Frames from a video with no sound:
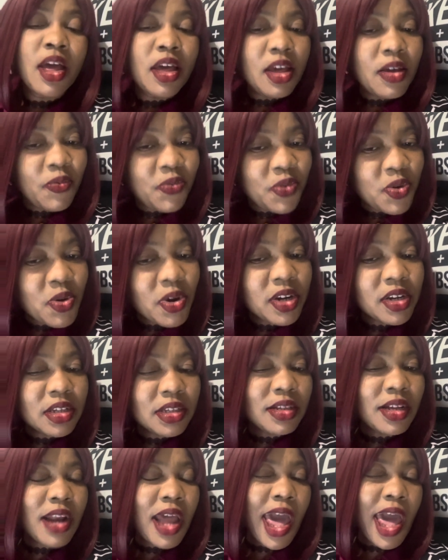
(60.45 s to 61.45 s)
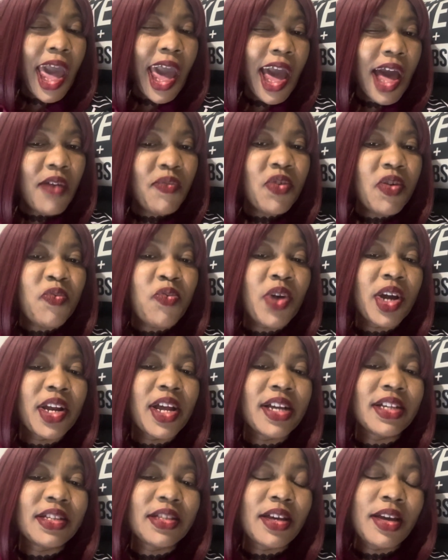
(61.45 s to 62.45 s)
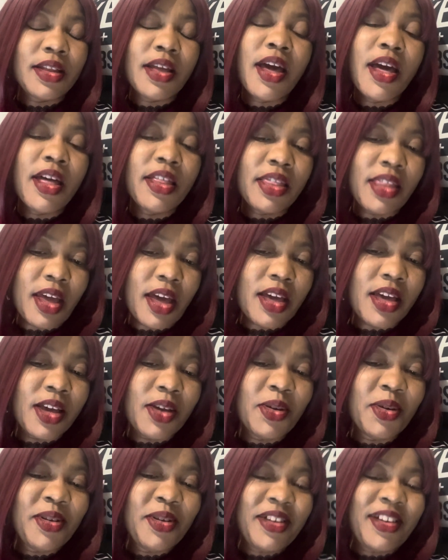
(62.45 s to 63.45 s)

If you understand half of what I said, thank you.